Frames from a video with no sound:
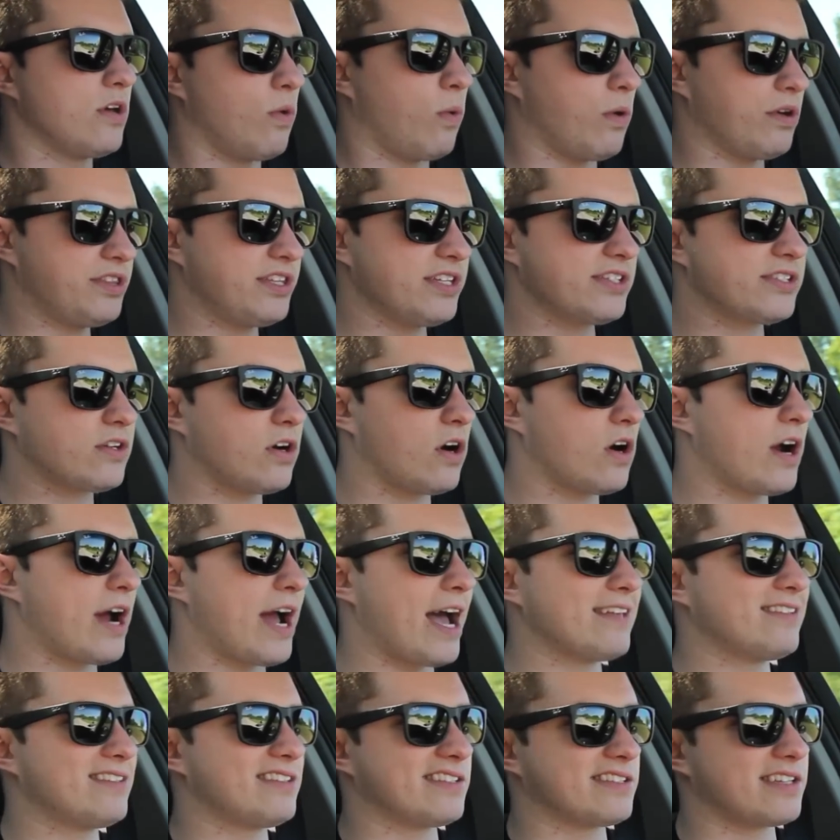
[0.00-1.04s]
What this car
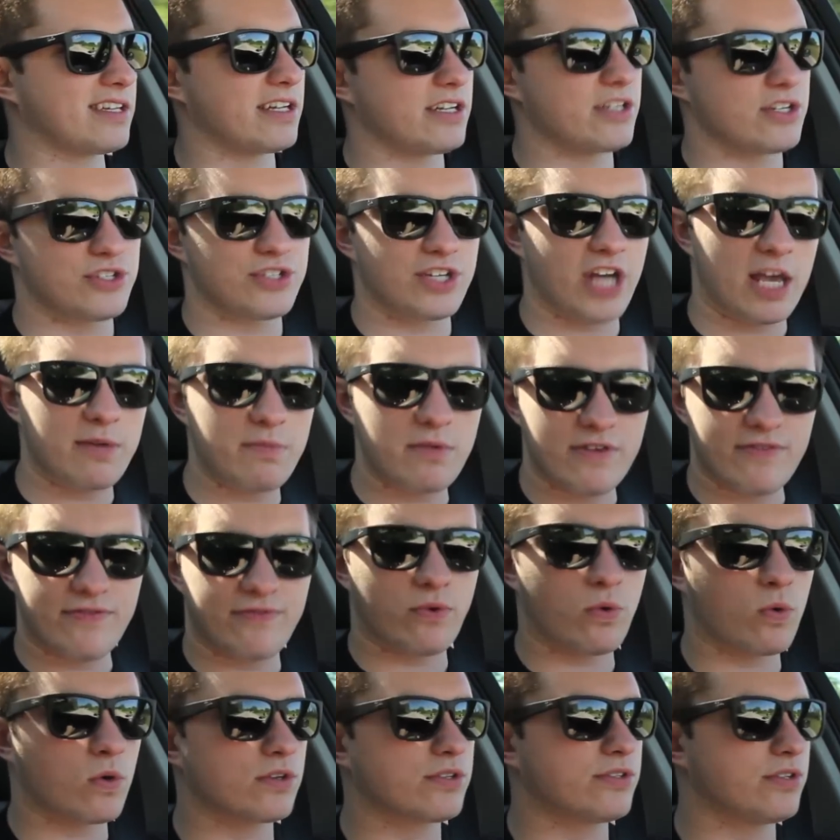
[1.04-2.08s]
has is it's got a
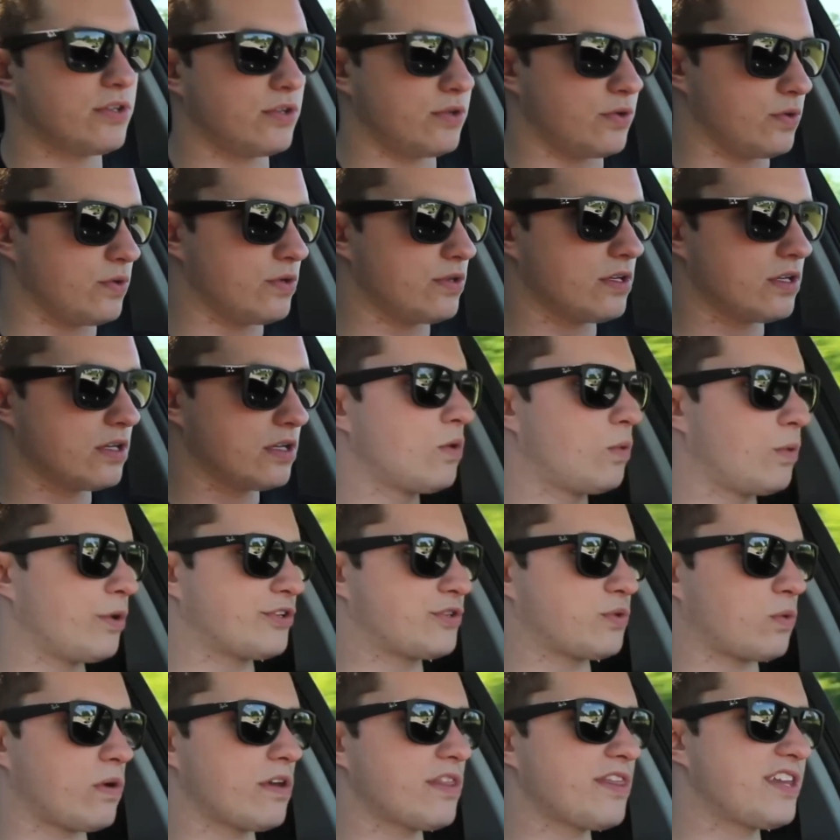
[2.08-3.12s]
JB4 tune,
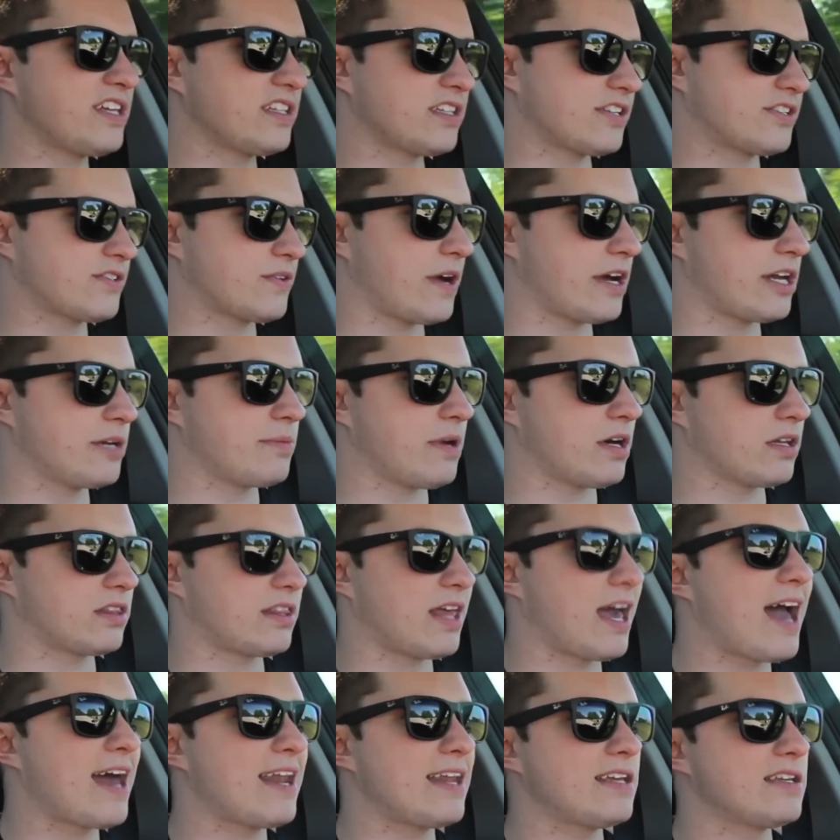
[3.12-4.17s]
which one thing that's great about
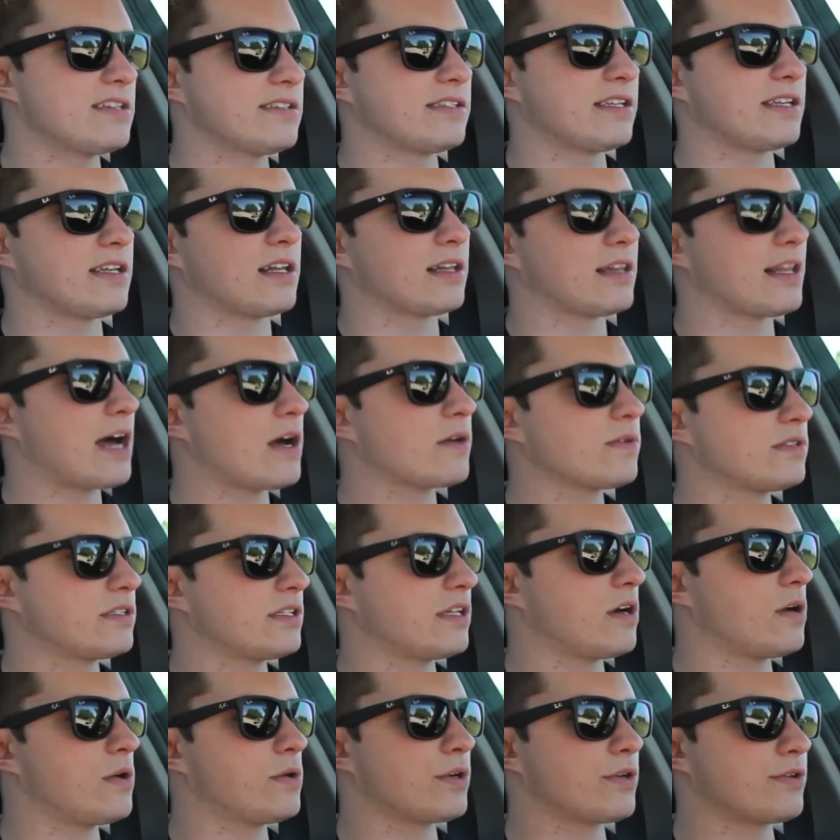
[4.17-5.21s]
that is it allows
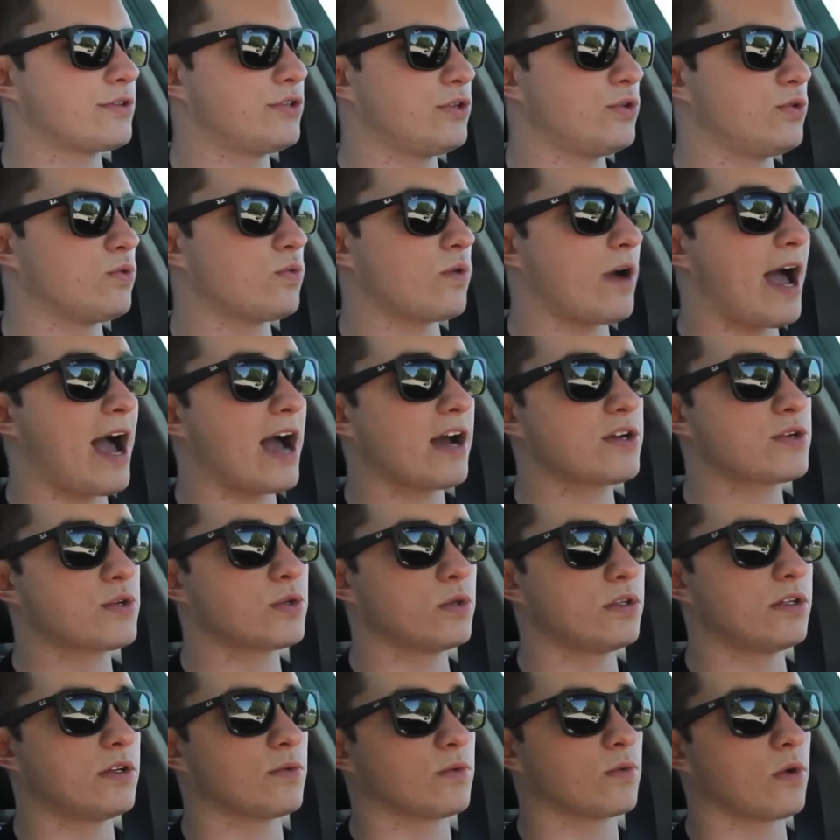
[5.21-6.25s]
the owner to
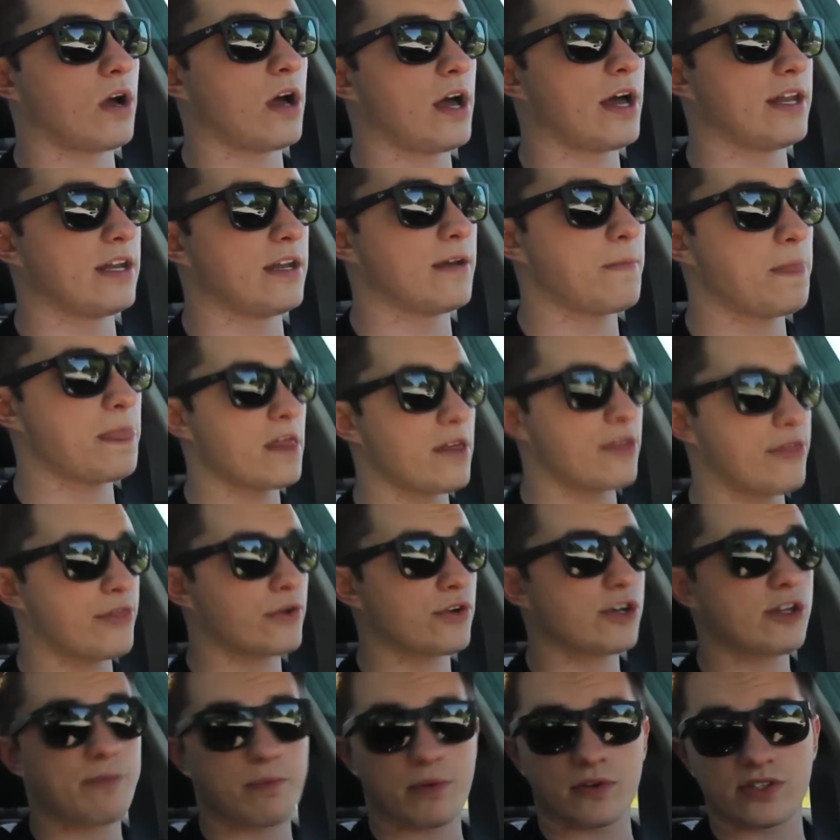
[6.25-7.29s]
actually run a
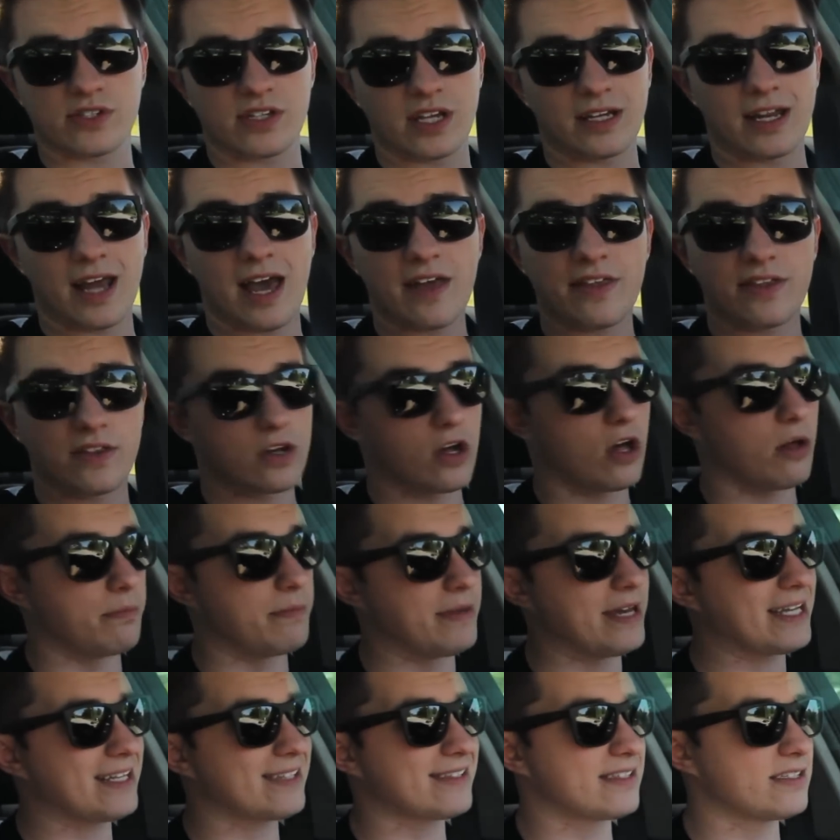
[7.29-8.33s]
30% ethanol
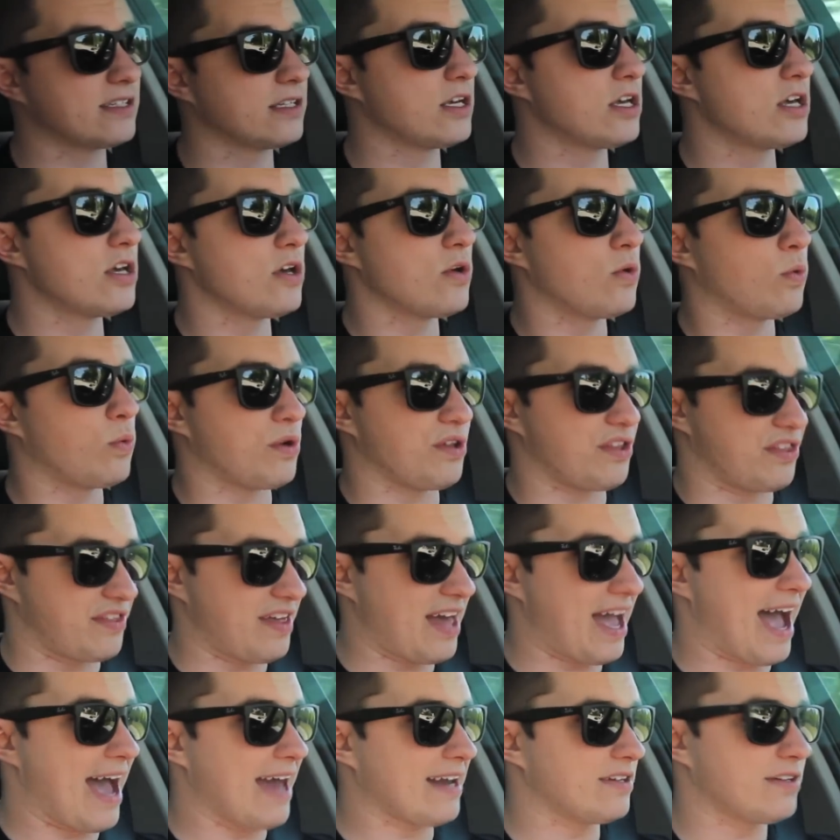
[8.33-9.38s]
mix with
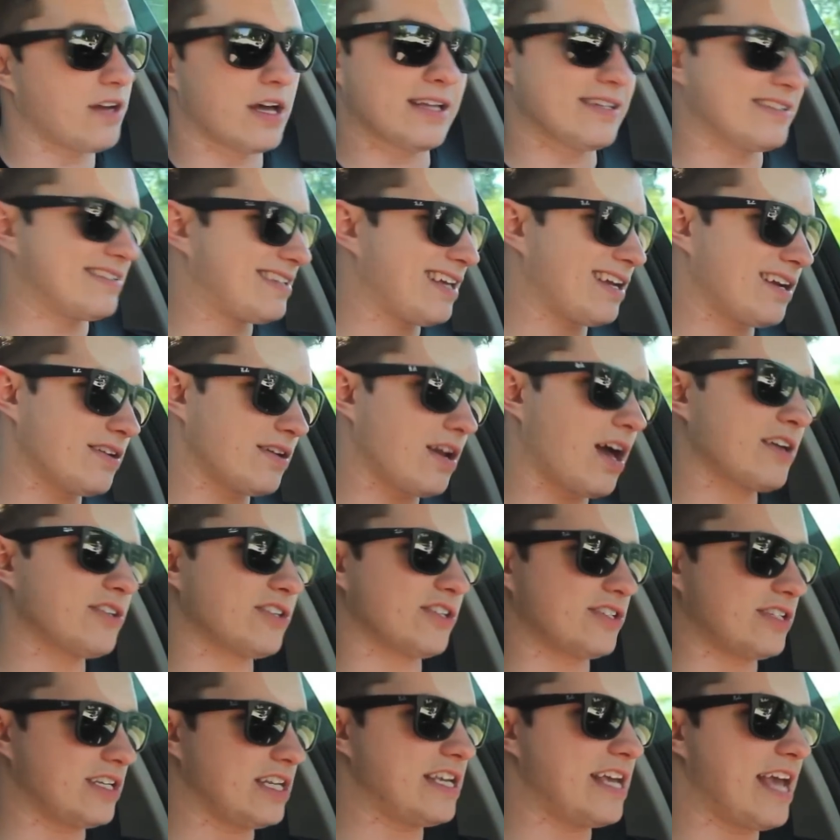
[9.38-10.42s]
that, instead of not
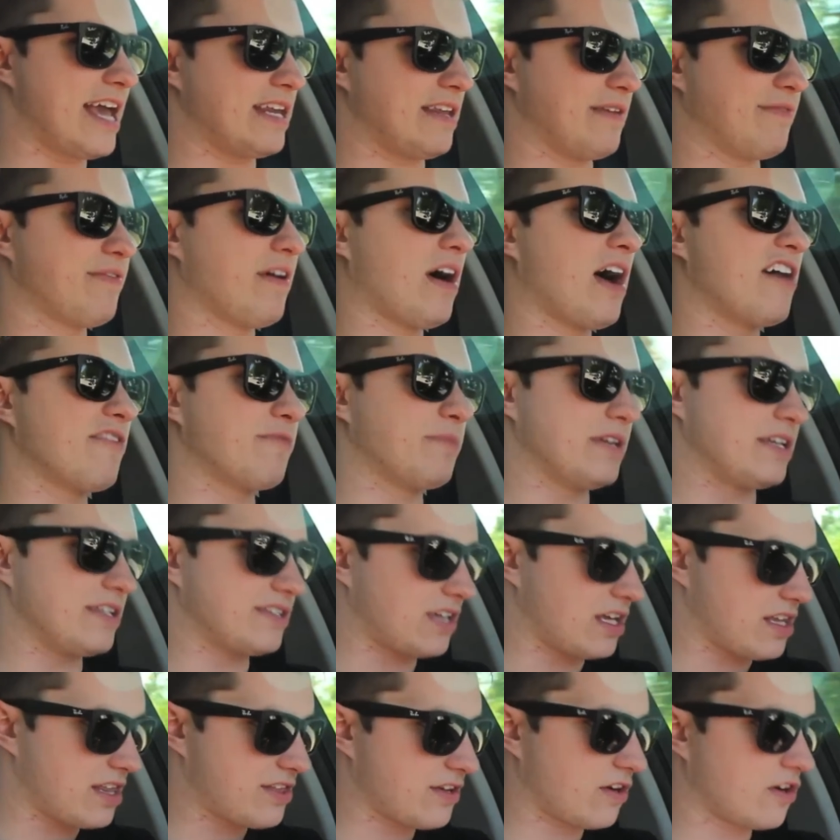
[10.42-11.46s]
just E85, but he's
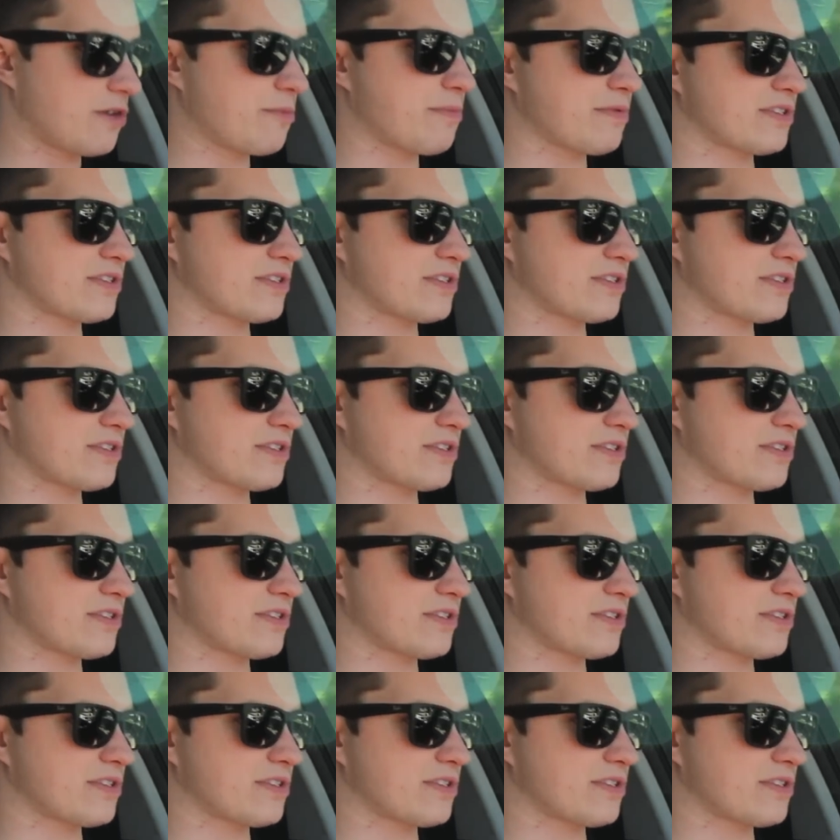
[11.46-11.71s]
got 30%